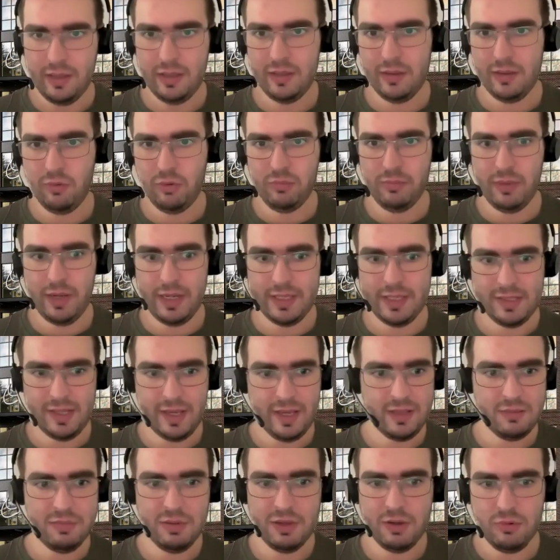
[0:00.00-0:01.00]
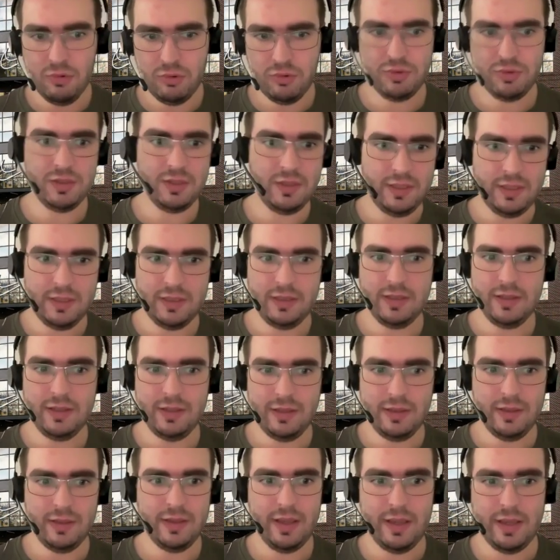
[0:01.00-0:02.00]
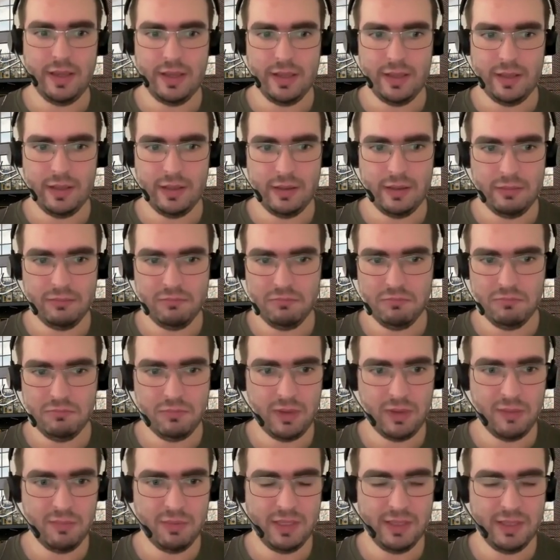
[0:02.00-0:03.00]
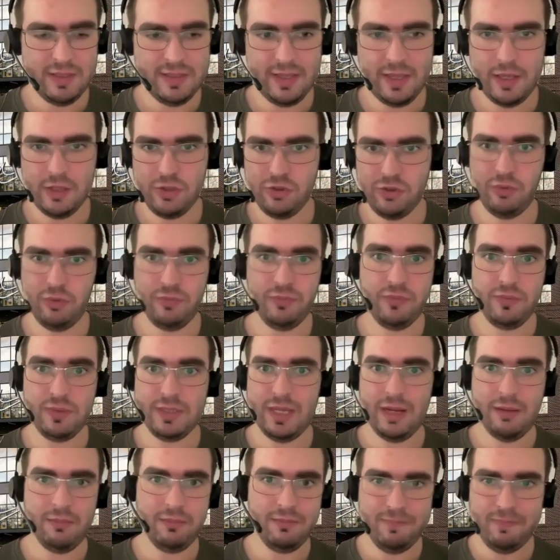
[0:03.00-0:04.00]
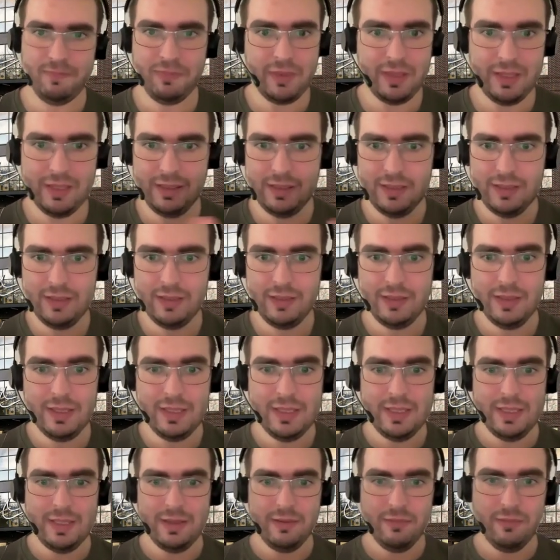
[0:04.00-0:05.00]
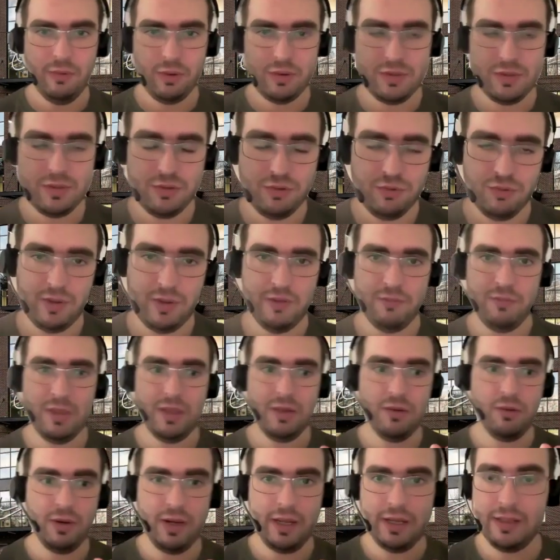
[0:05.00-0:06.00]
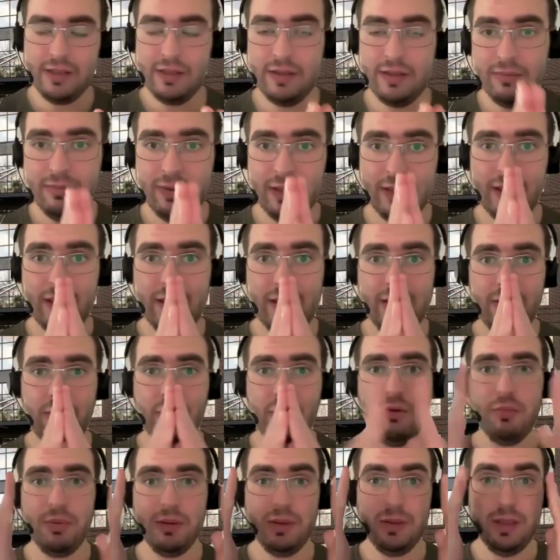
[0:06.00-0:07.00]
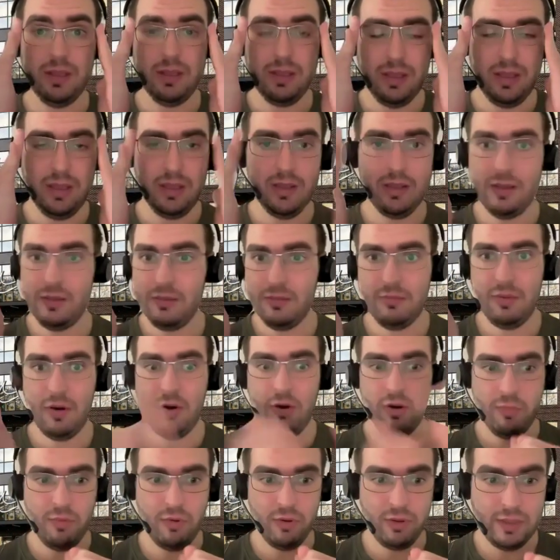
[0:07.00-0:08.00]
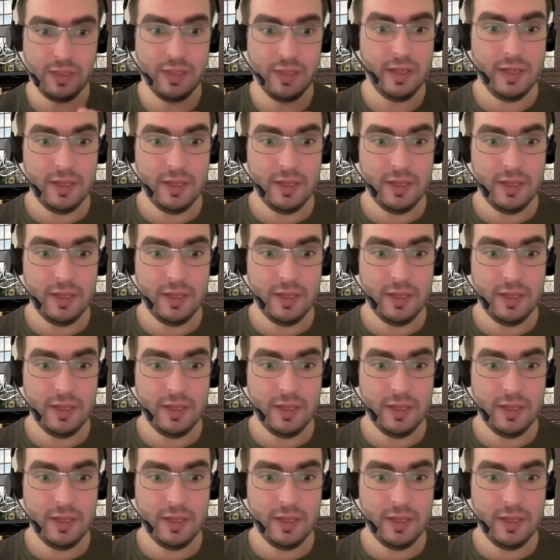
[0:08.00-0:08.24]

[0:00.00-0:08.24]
on my side, because the capitalization of some words should have been correct when I opened it in PowerPoint.